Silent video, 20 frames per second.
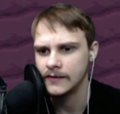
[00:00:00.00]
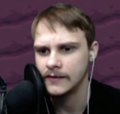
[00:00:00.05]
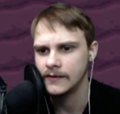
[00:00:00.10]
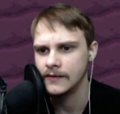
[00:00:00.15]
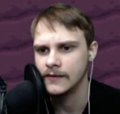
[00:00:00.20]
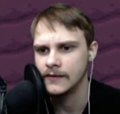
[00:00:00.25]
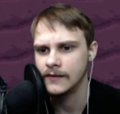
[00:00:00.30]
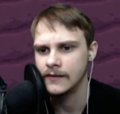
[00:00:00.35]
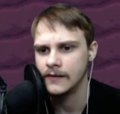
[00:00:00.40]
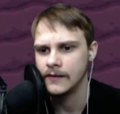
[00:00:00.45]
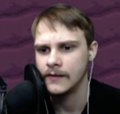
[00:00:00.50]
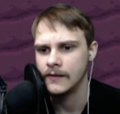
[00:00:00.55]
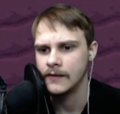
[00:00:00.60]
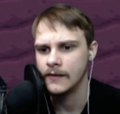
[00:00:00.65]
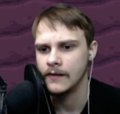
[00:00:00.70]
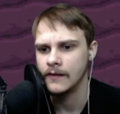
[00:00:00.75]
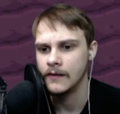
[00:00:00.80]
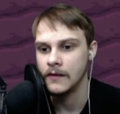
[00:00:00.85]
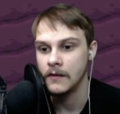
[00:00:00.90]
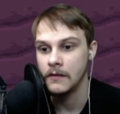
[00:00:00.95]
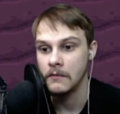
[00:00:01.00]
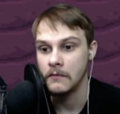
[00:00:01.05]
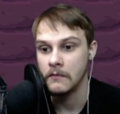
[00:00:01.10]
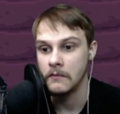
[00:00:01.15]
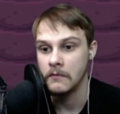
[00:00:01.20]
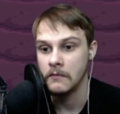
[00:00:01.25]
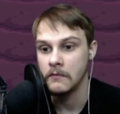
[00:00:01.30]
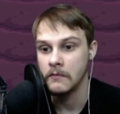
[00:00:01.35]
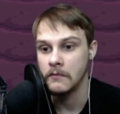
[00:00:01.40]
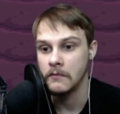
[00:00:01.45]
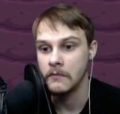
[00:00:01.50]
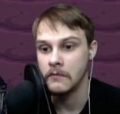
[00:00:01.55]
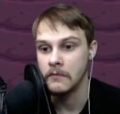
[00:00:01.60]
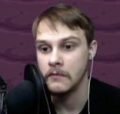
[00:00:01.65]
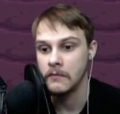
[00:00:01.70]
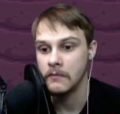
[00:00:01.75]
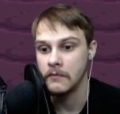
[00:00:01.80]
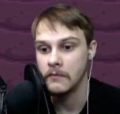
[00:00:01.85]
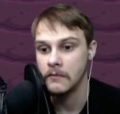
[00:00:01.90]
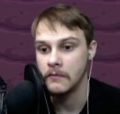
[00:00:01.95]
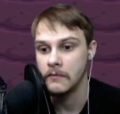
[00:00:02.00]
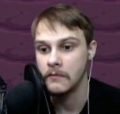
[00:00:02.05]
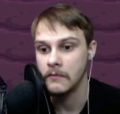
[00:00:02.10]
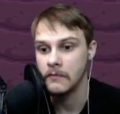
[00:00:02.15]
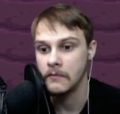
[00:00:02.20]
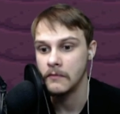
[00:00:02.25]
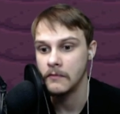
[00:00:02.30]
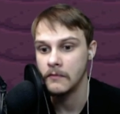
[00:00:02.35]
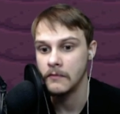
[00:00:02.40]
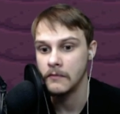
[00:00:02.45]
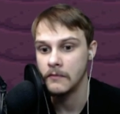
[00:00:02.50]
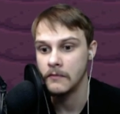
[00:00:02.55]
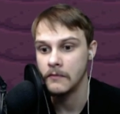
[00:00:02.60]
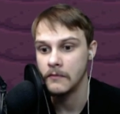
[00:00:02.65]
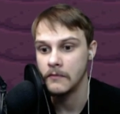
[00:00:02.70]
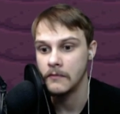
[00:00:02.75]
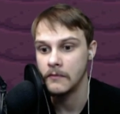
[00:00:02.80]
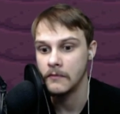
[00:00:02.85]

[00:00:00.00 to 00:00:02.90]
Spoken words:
[no speech]